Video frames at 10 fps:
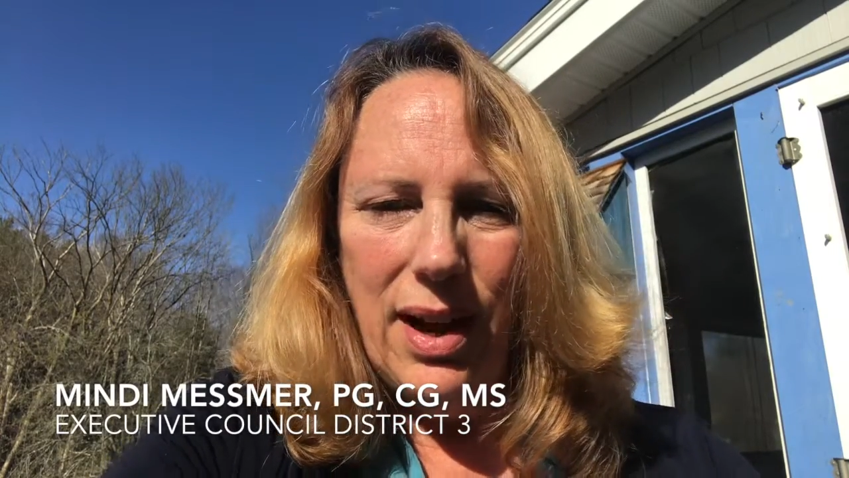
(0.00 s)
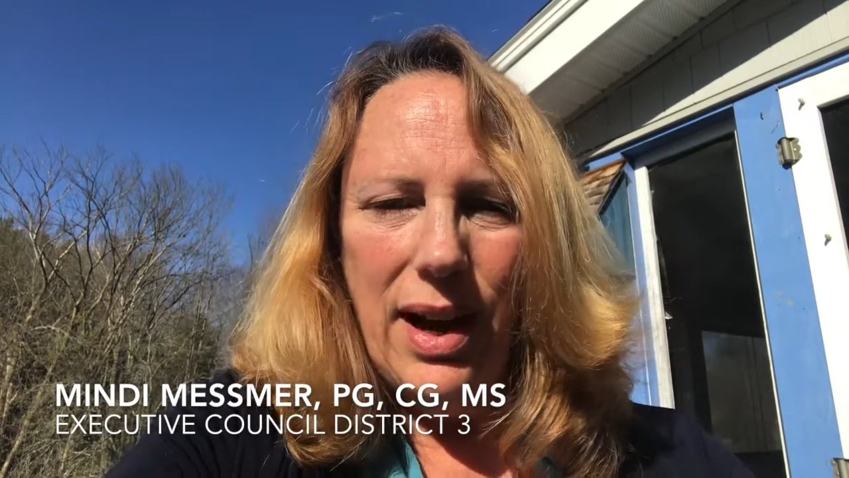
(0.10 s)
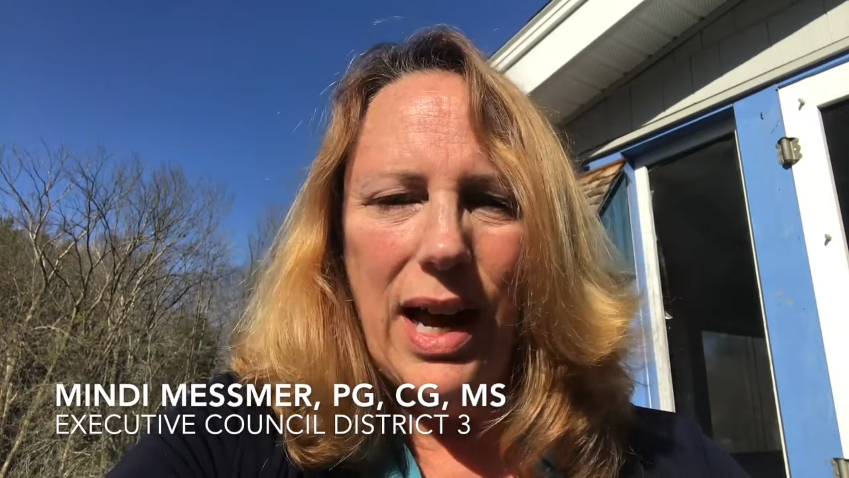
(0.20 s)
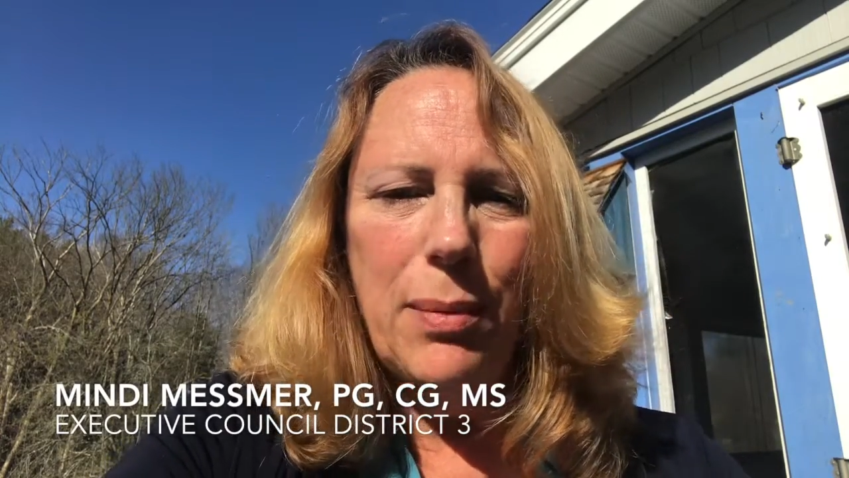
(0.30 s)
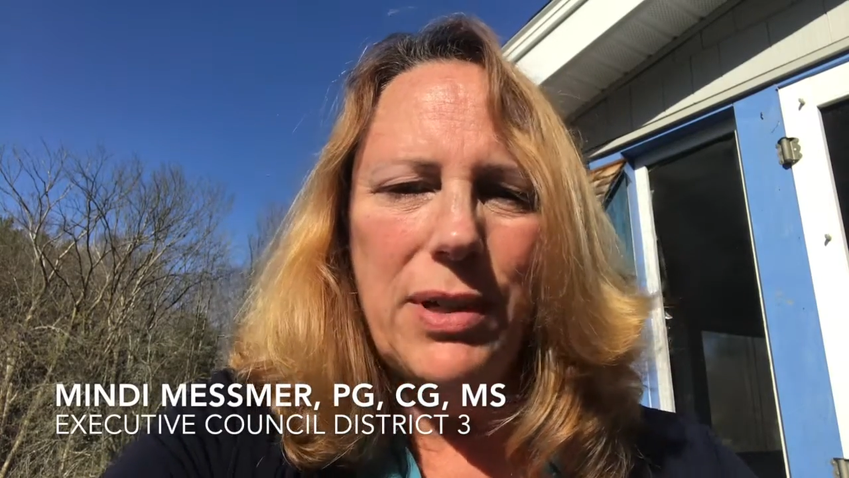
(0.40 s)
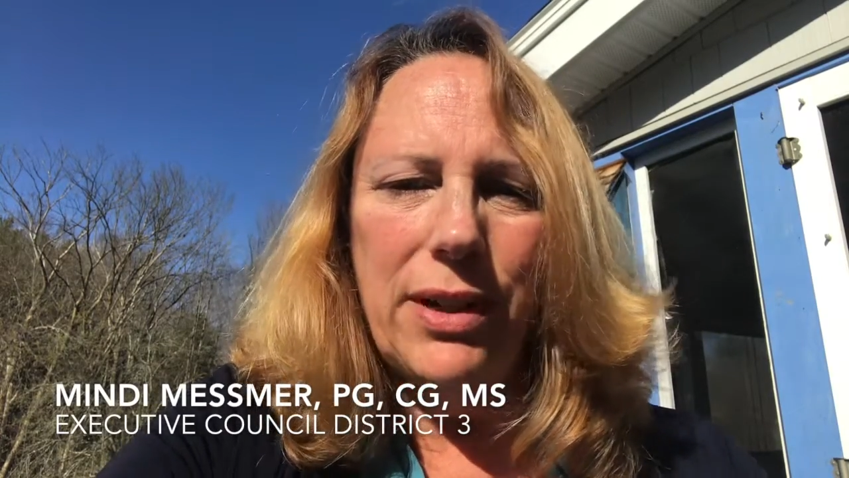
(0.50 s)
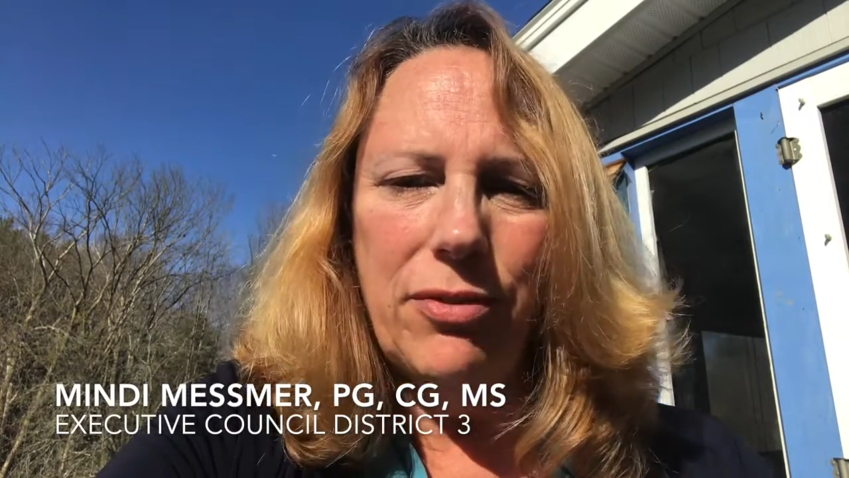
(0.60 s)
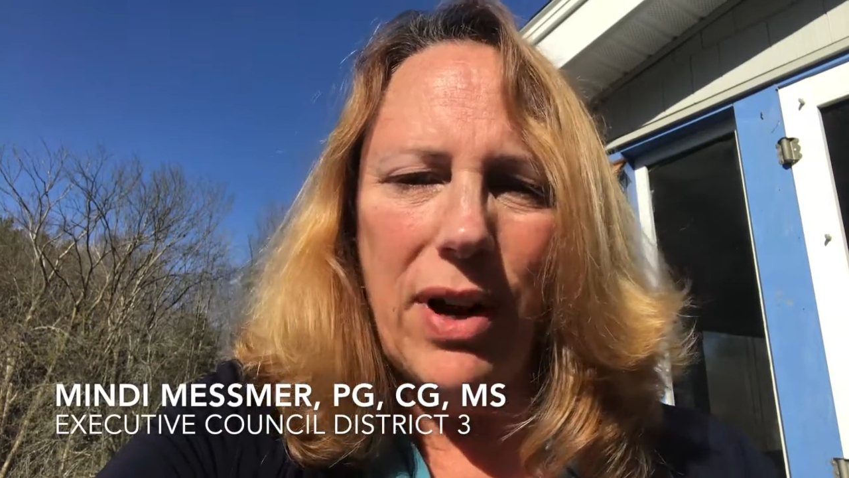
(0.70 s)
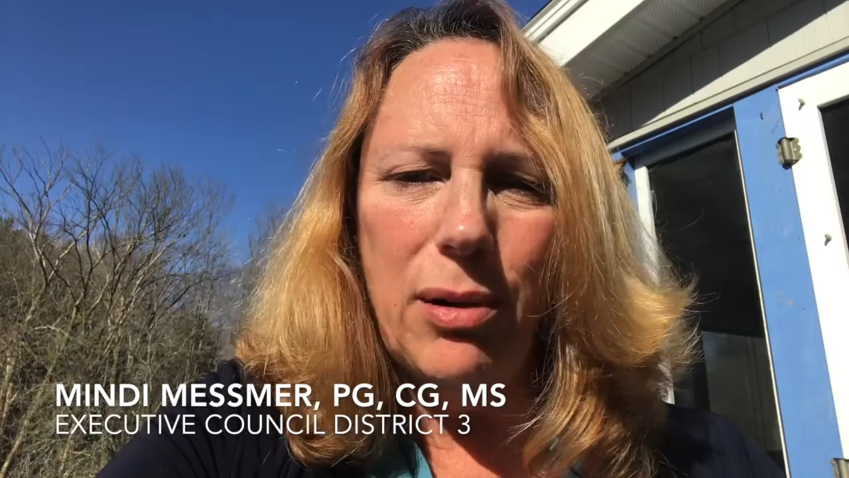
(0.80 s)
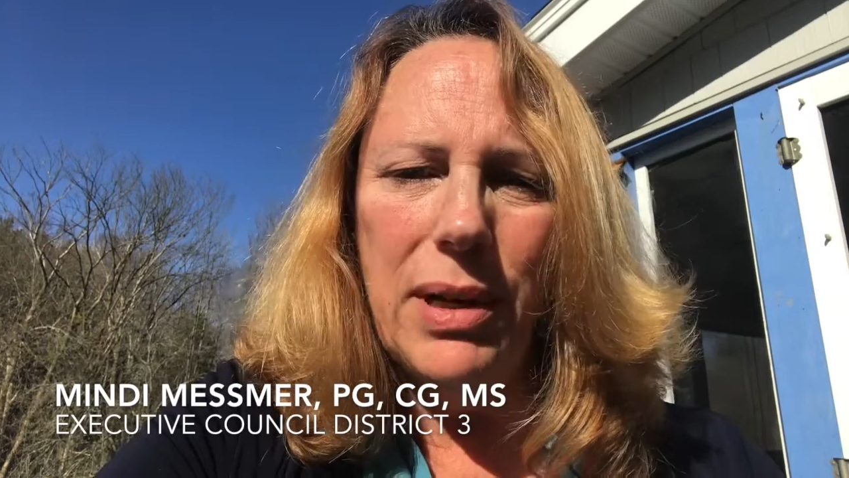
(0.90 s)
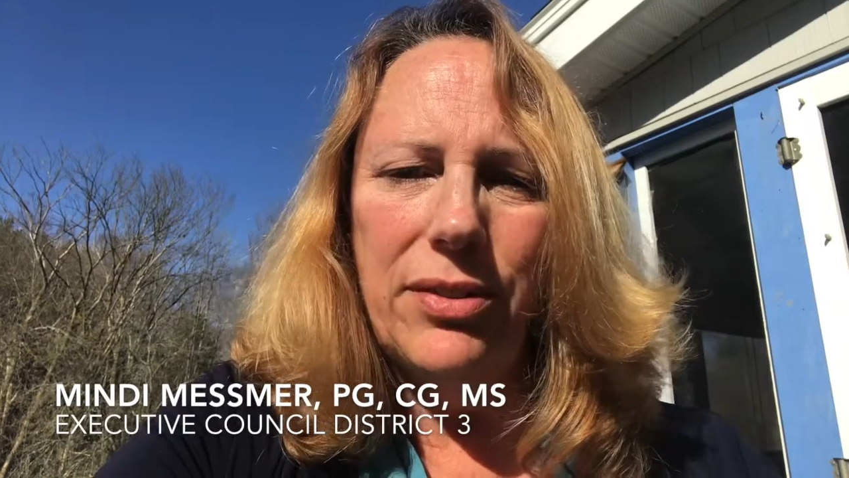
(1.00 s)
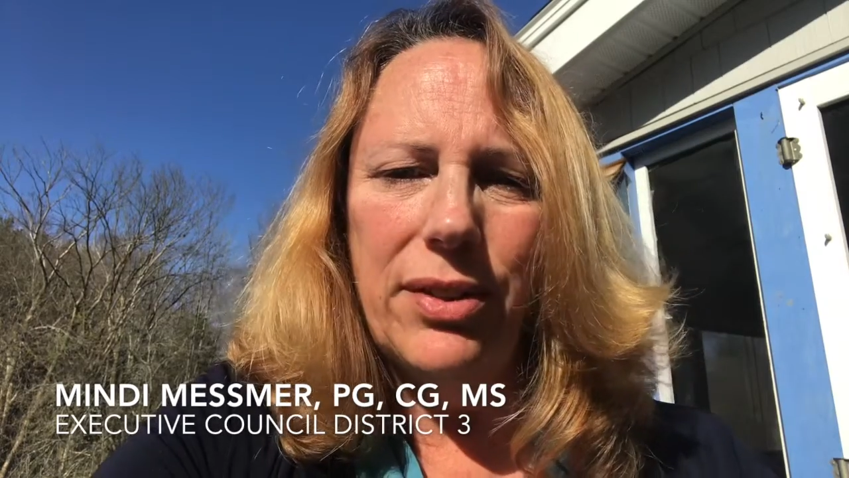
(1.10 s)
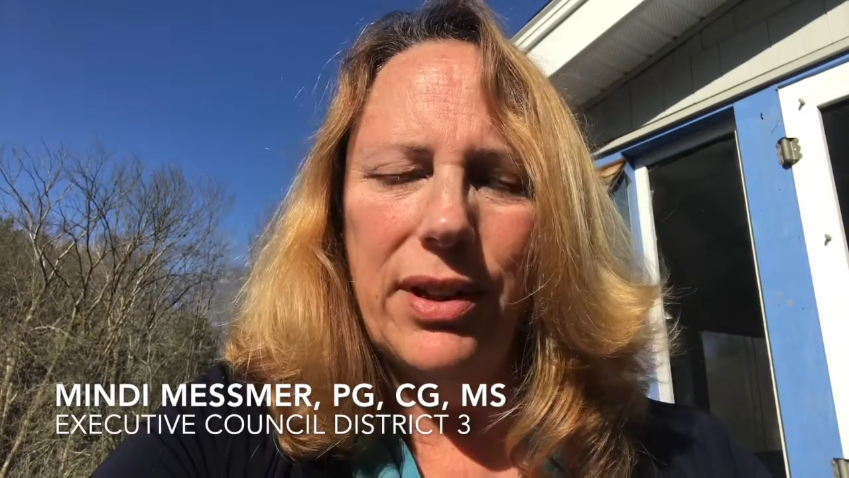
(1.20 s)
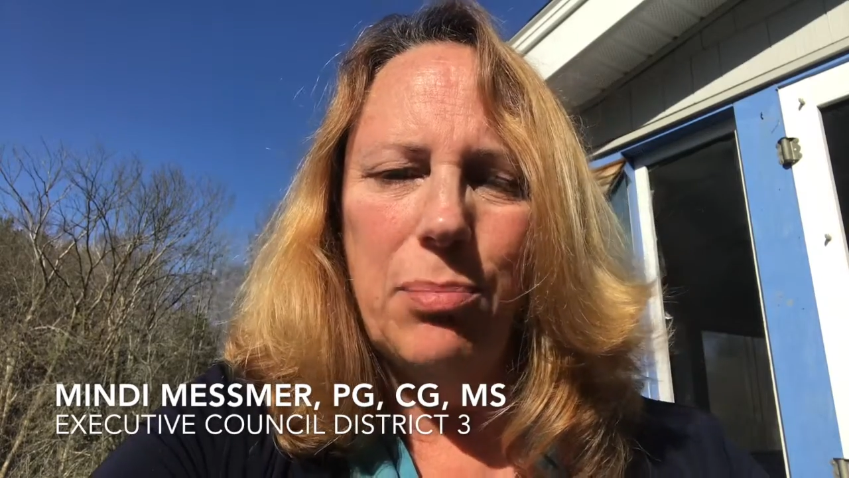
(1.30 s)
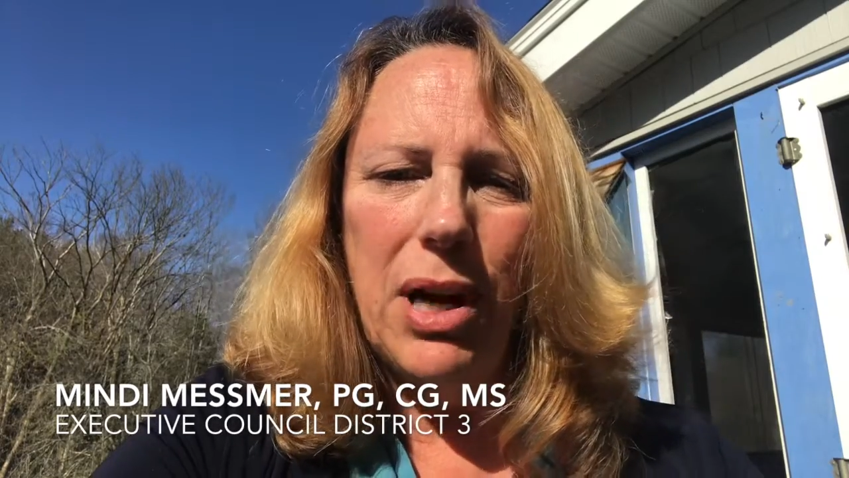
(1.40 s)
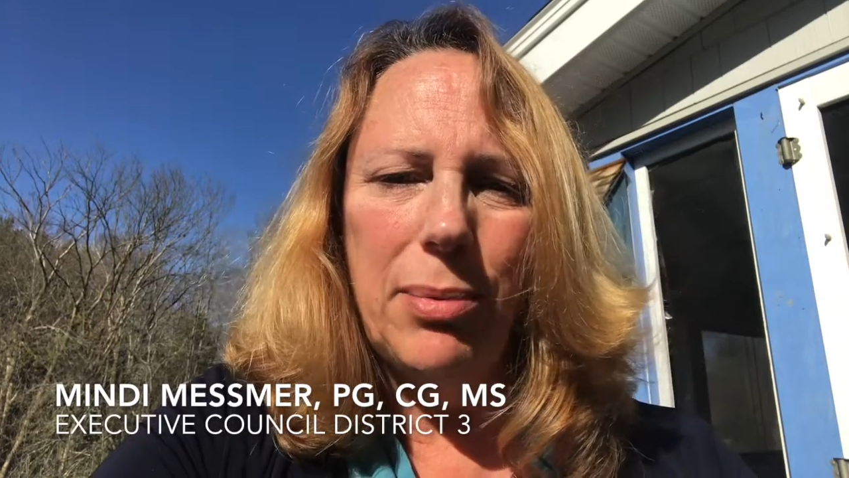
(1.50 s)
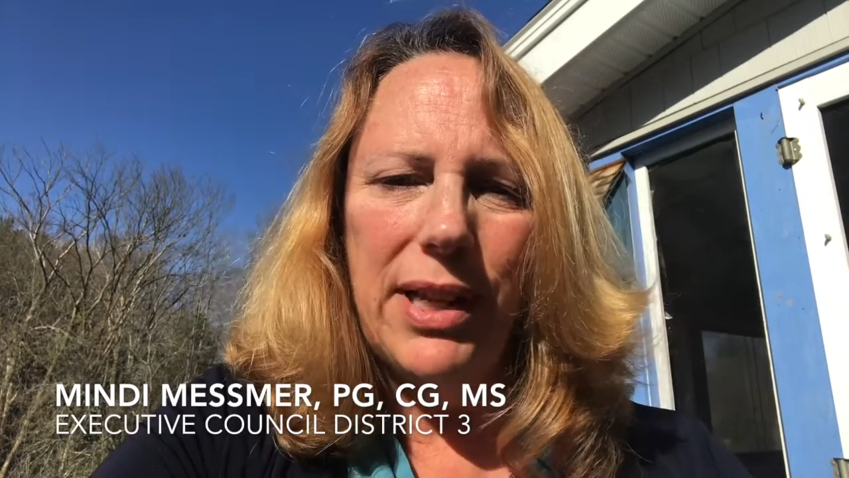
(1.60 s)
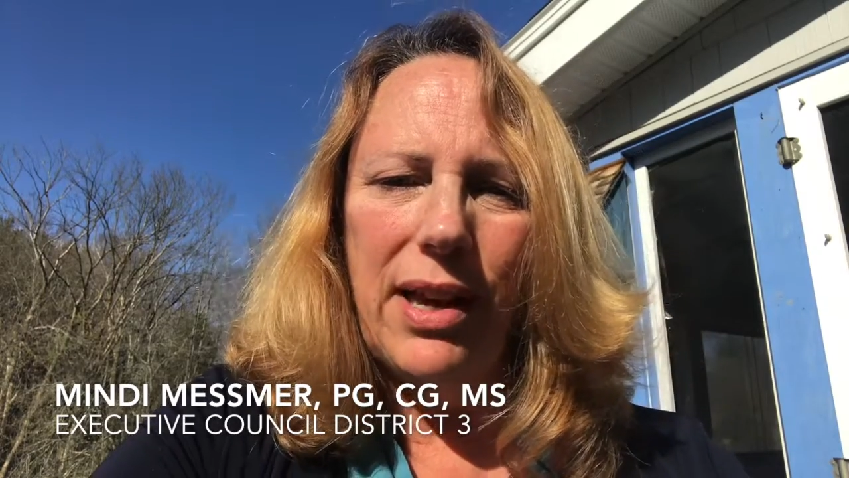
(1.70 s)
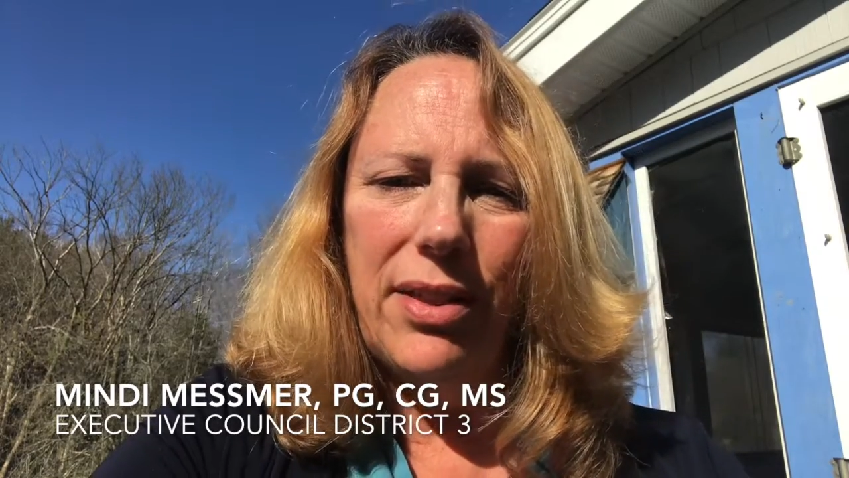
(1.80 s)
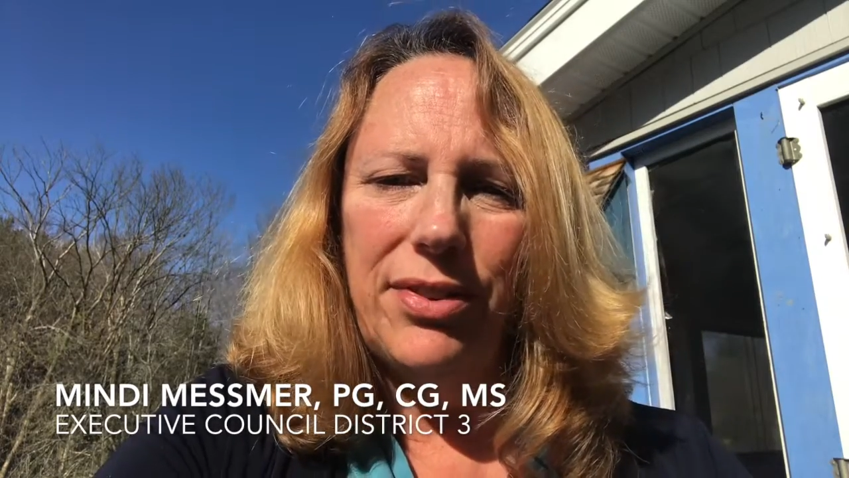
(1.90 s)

I'm an environmental and public health